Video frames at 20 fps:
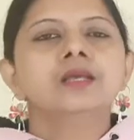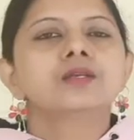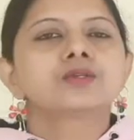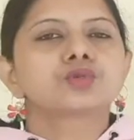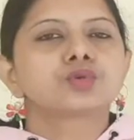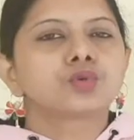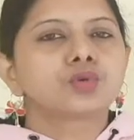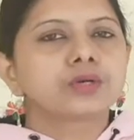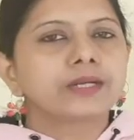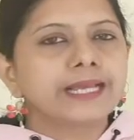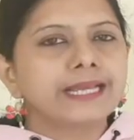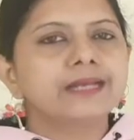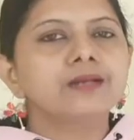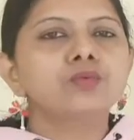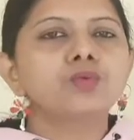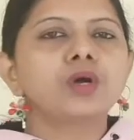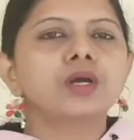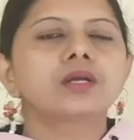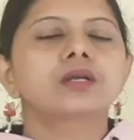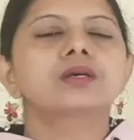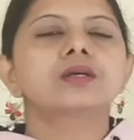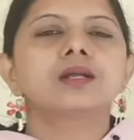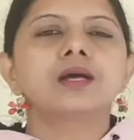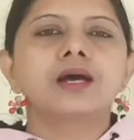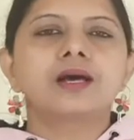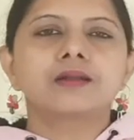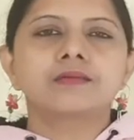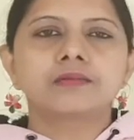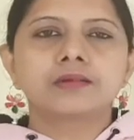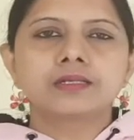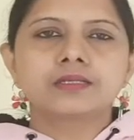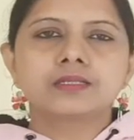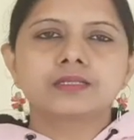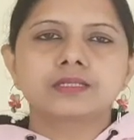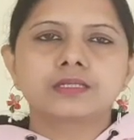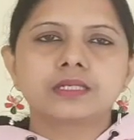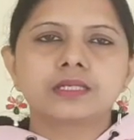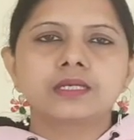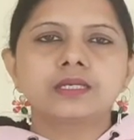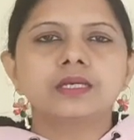So rainwater
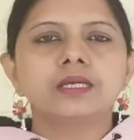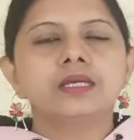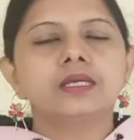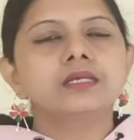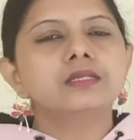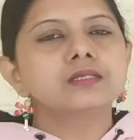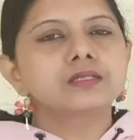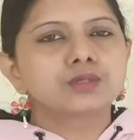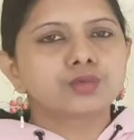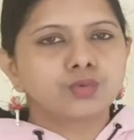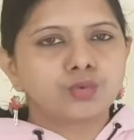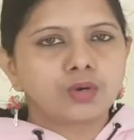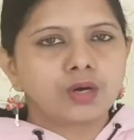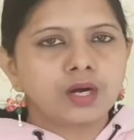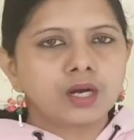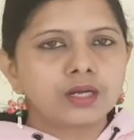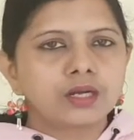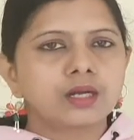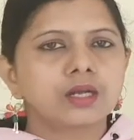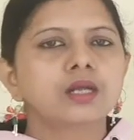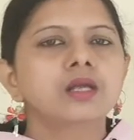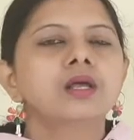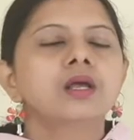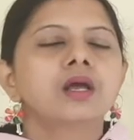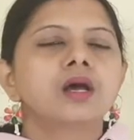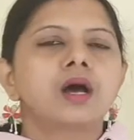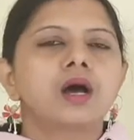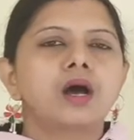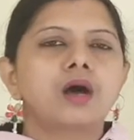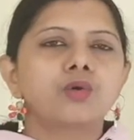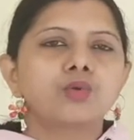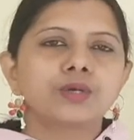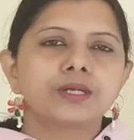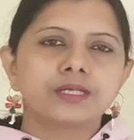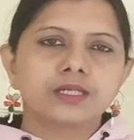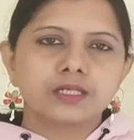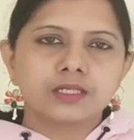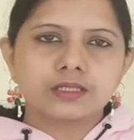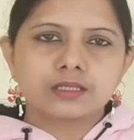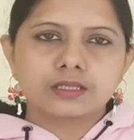harvesting is how
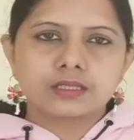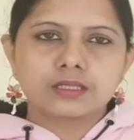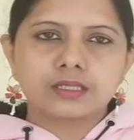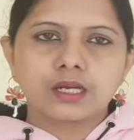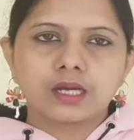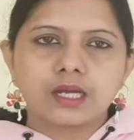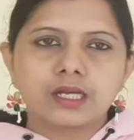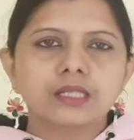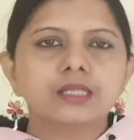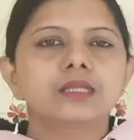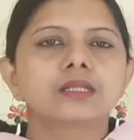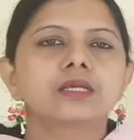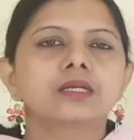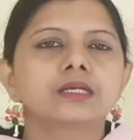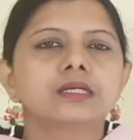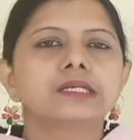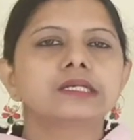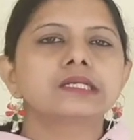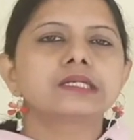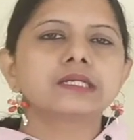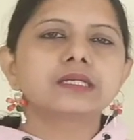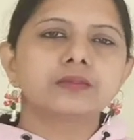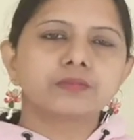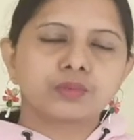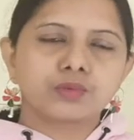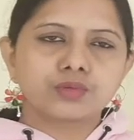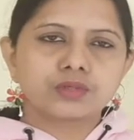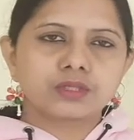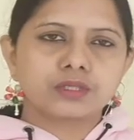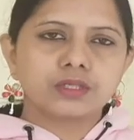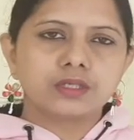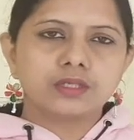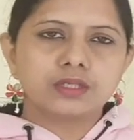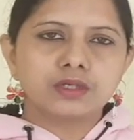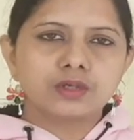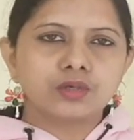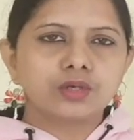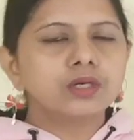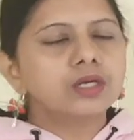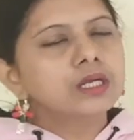it is done, the detailed
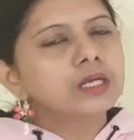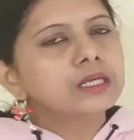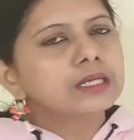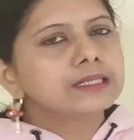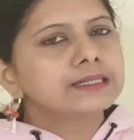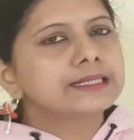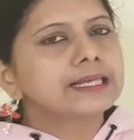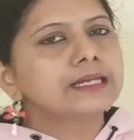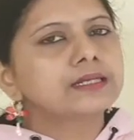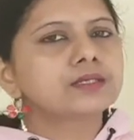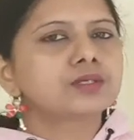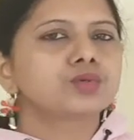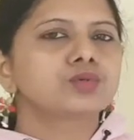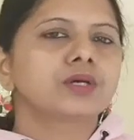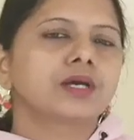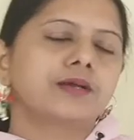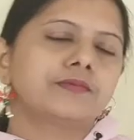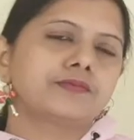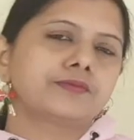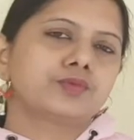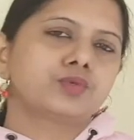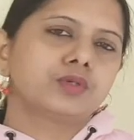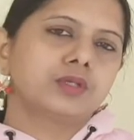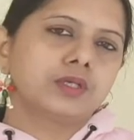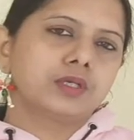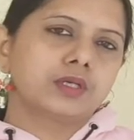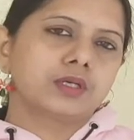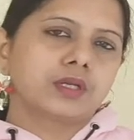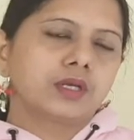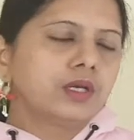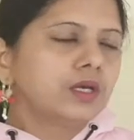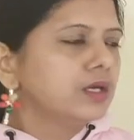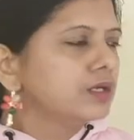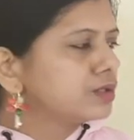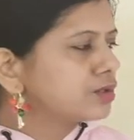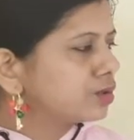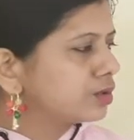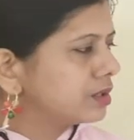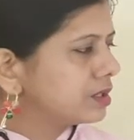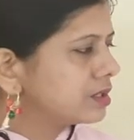procedure that you have to learn.
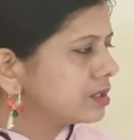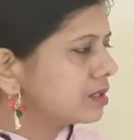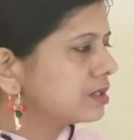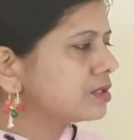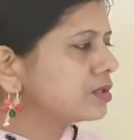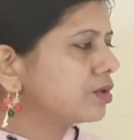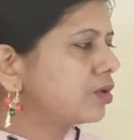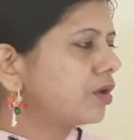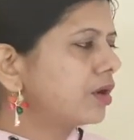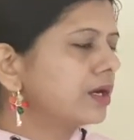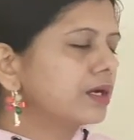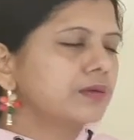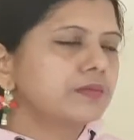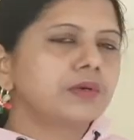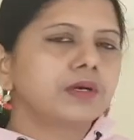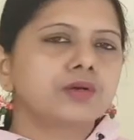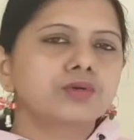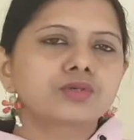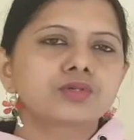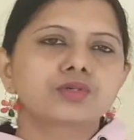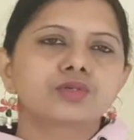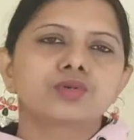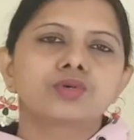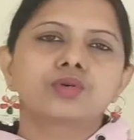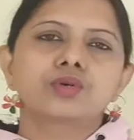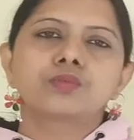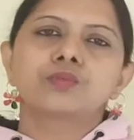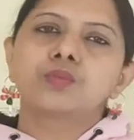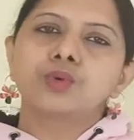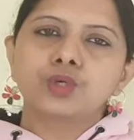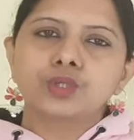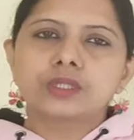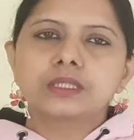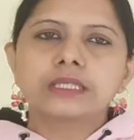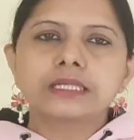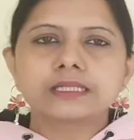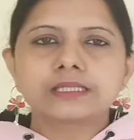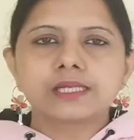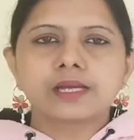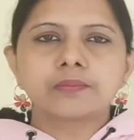So this is all about both
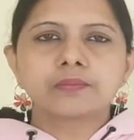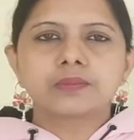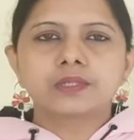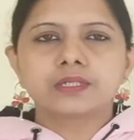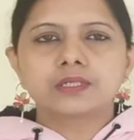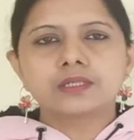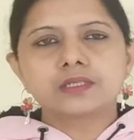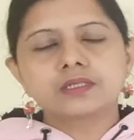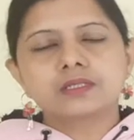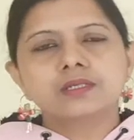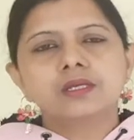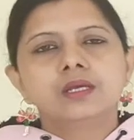the chapters,